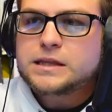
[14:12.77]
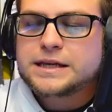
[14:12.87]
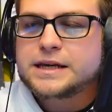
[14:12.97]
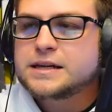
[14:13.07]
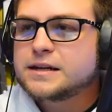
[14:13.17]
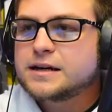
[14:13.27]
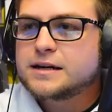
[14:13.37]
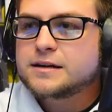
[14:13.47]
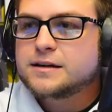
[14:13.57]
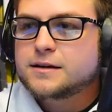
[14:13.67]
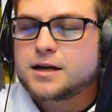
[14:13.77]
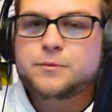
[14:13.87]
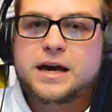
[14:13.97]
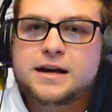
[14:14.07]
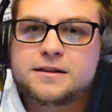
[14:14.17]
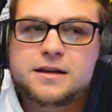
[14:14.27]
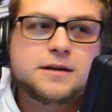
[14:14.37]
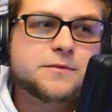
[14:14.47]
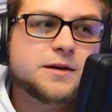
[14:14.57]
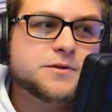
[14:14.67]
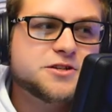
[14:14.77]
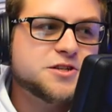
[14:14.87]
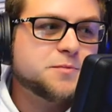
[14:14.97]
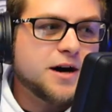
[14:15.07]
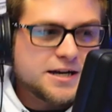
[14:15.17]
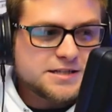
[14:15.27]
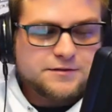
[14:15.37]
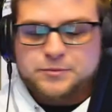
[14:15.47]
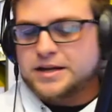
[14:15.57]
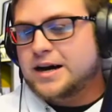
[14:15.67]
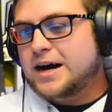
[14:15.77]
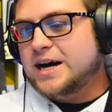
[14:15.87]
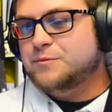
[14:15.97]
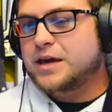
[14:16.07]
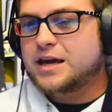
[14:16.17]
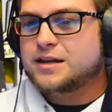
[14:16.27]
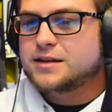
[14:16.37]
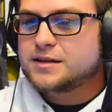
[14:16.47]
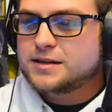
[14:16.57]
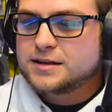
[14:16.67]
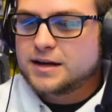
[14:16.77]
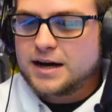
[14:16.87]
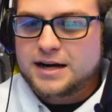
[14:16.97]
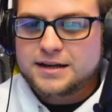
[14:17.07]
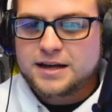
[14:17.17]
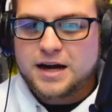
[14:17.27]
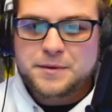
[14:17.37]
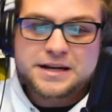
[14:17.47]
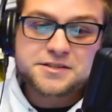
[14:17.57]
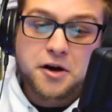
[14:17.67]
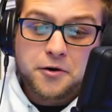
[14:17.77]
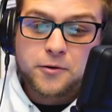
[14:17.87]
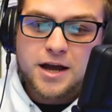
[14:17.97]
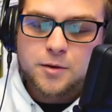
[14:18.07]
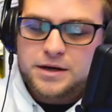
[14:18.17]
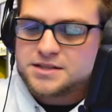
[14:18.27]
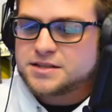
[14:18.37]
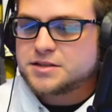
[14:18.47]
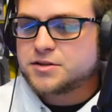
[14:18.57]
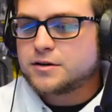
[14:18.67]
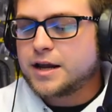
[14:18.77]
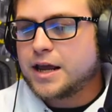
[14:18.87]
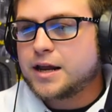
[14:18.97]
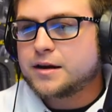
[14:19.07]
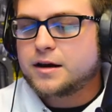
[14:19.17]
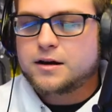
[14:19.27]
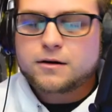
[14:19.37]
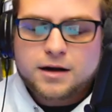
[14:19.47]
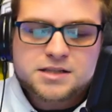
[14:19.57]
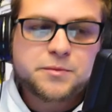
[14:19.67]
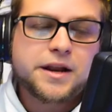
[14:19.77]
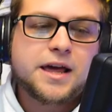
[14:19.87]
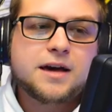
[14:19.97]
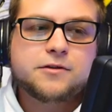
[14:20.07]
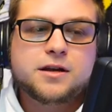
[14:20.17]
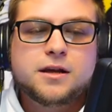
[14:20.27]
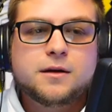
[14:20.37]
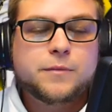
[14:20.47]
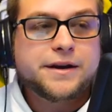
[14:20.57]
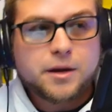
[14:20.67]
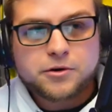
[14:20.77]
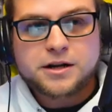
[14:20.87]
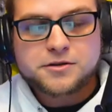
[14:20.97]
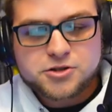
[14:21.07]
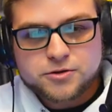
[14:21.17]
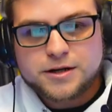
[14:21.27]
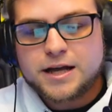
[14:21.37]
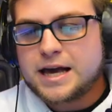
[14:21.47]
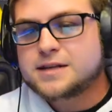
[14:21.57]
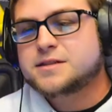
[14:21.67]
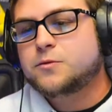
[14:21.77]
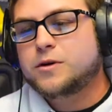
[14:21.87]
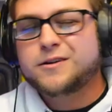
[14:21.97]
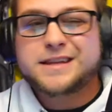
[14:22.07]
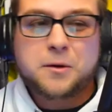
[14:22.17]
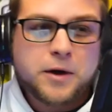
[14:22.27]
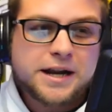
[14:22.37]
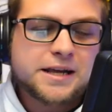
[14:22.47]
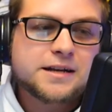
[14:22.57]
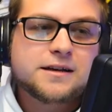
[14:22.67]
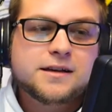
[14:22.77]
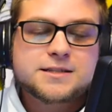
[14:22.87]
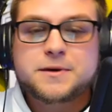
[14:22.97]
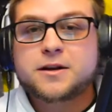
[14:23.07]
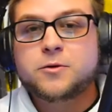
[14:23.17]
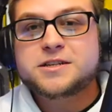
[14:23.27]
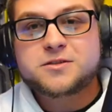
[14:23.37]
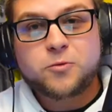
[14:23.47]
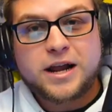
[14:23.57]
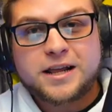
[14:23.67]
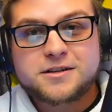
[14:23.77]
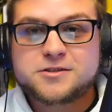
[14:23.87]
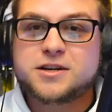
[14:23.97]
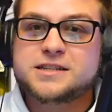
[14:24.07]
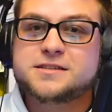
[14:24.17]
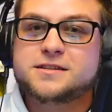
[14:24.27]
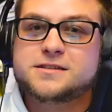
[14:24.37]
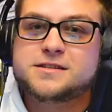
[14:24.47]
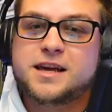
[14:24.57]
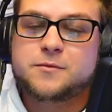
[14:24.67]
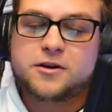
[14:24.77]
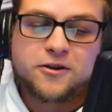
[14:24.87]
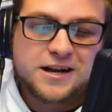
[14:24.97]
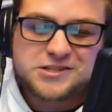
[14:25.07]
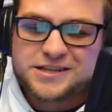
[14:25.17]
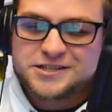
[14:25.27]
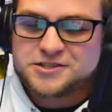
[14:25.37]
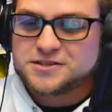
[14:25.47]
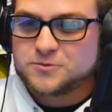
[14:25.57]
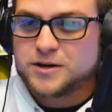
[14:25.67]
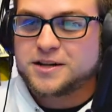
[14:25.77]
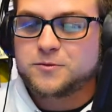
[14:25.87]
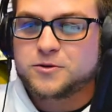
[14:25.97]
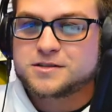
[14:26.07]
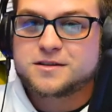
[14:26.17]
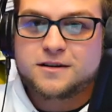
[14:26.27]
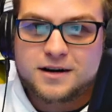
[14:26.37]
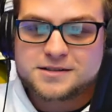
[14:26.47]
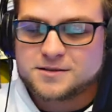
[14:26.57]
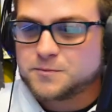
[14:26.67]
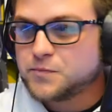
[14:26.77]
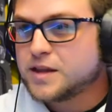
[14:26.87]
and uh, come back and yep yep she's positive i'm like ah man ah eh, i mean it's going around my sister and uh, her husband have it my neighbor down the street has it we were at that wedding speaking of which the wedding justin sam congratulations the wedding was awesome